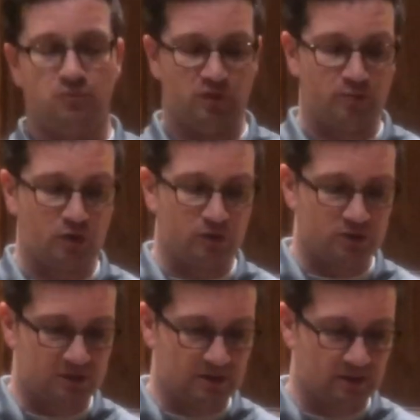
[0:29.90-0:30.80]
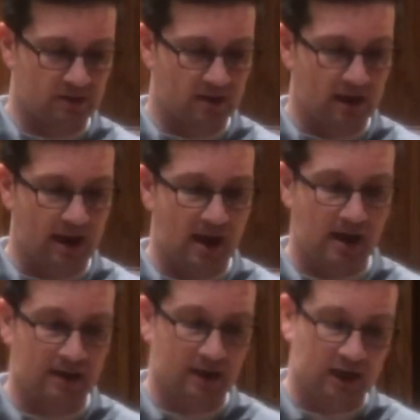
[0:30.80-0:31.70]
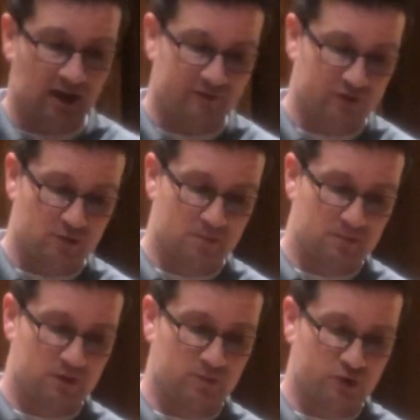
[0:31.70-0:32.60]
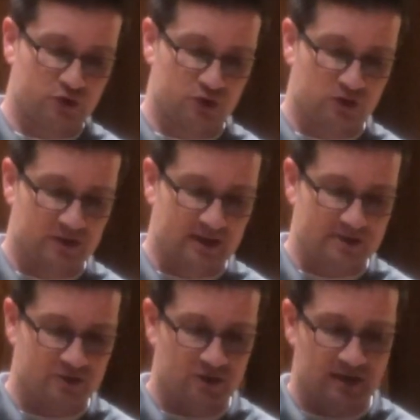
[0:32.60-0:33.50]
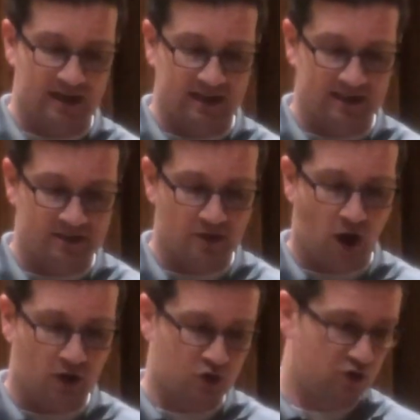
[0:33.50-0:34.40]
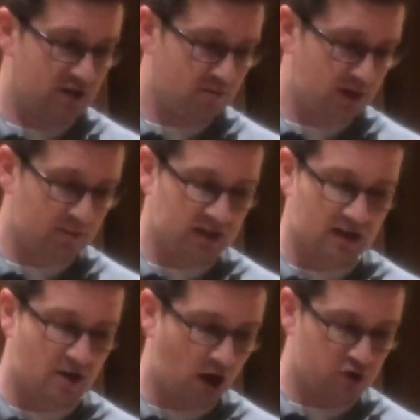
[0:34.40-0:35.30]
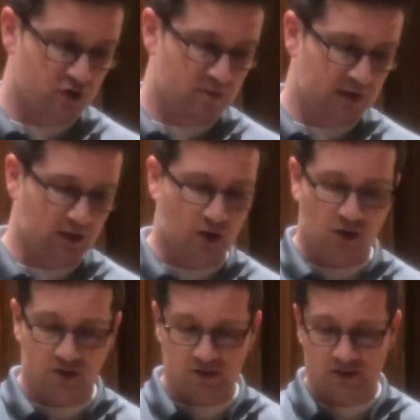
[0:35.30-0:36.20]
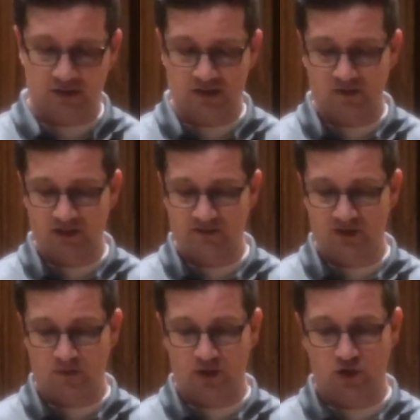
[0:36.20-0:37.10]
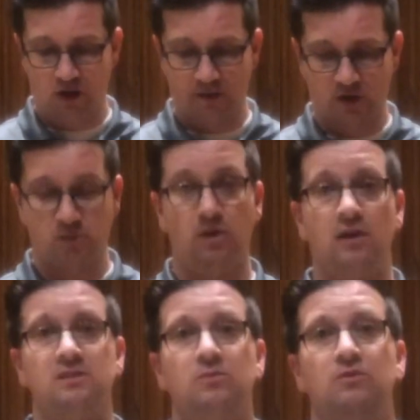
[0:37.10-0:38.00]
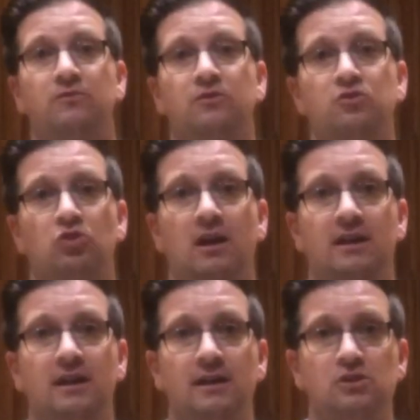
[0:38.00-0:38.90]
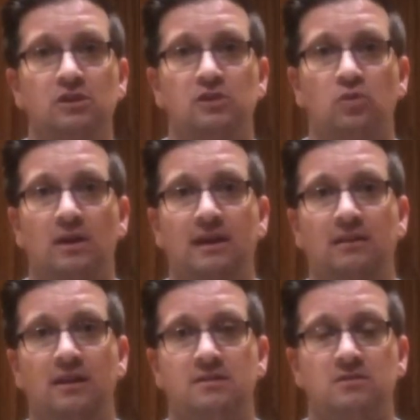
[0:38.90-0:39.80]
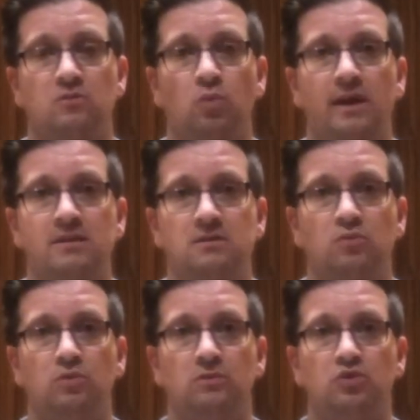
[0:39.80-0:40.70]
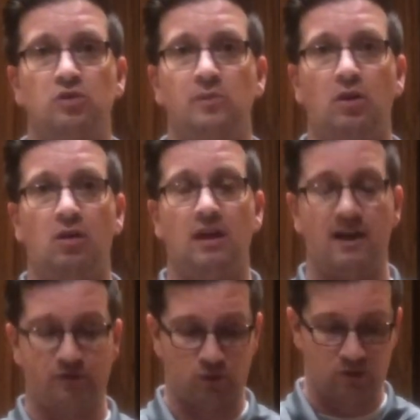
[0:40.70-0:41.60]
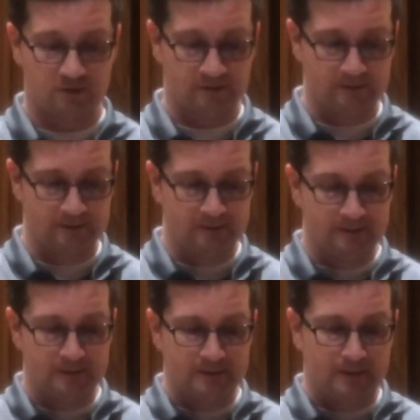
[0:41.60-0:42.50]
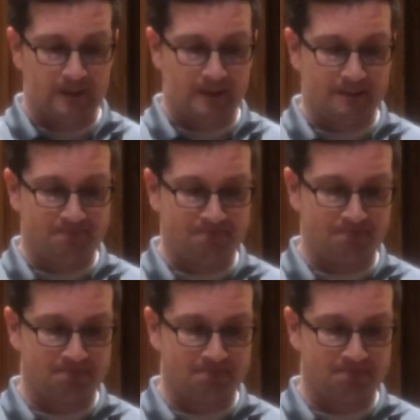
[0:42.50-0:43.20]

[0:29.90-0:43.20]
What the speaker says: rib roast, and I got it from the butcher yesterday. It's not trimmed. I'm going to not trim it at all to leave as much on there as possible for the dry aging so I get less waste. We'll trim it all afterwards. I'm